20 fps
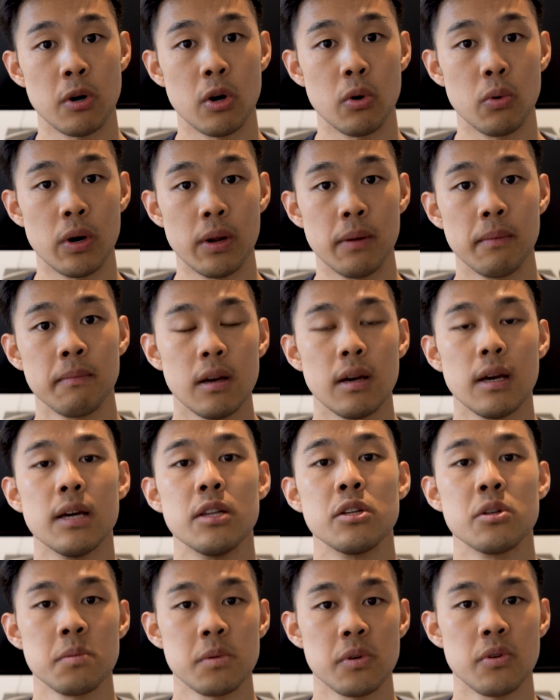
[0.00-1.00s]
Part 1.
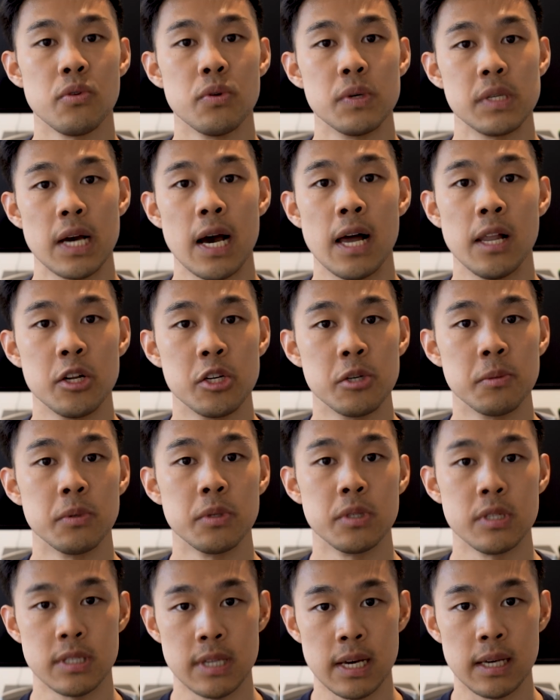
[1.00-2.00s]
In terms of who is eligible
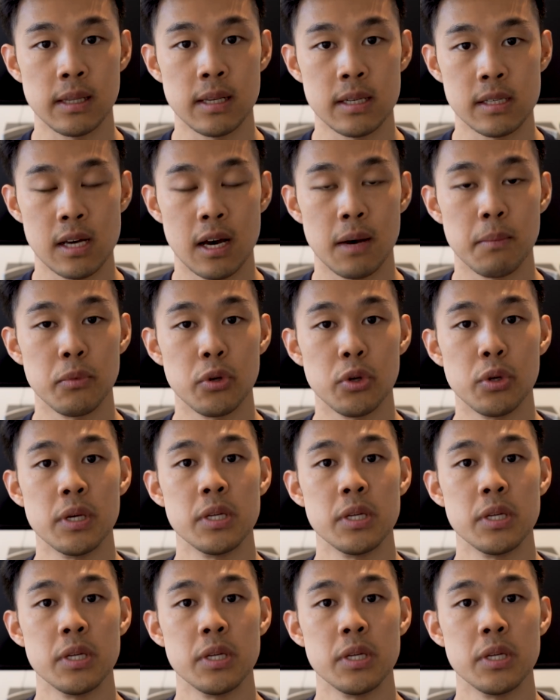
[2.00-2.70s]
to take the exam, you